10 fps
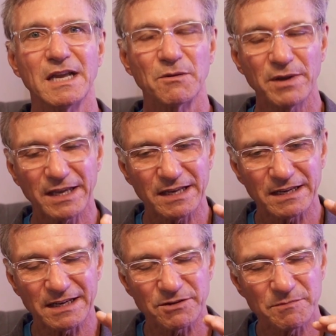And we
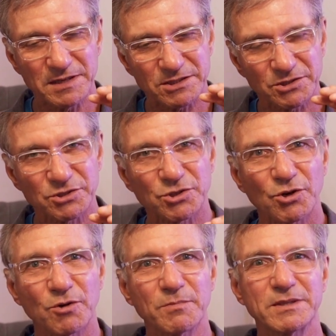can
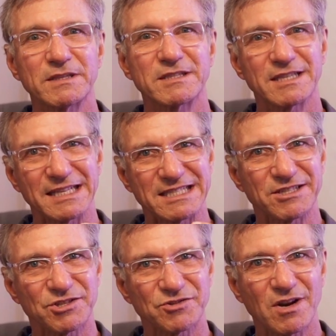misinterpret such
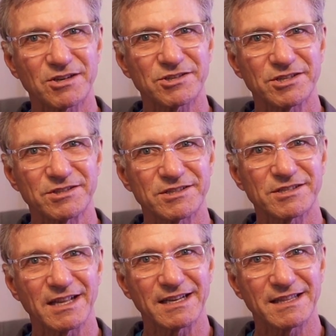
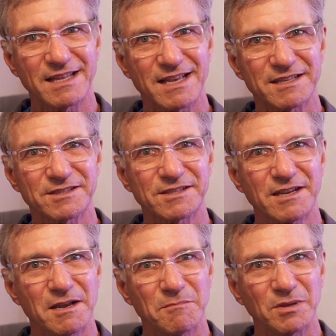instructions like
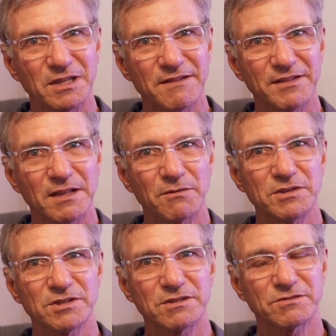this, believing that we
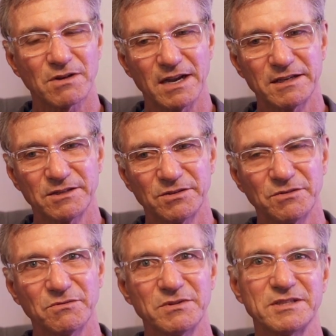should try
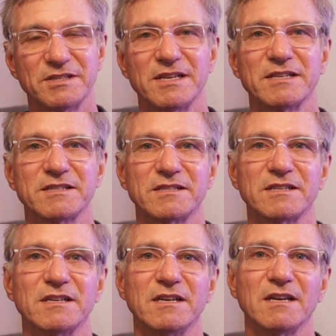to
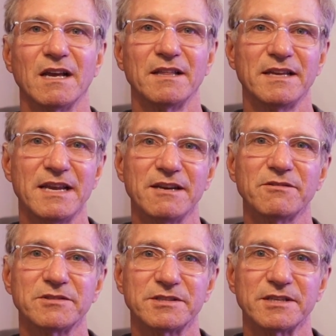resist the
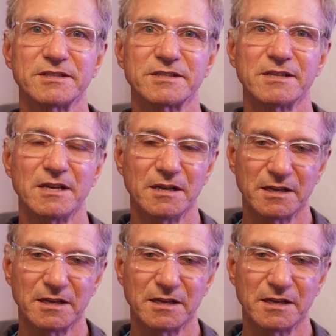hindrances.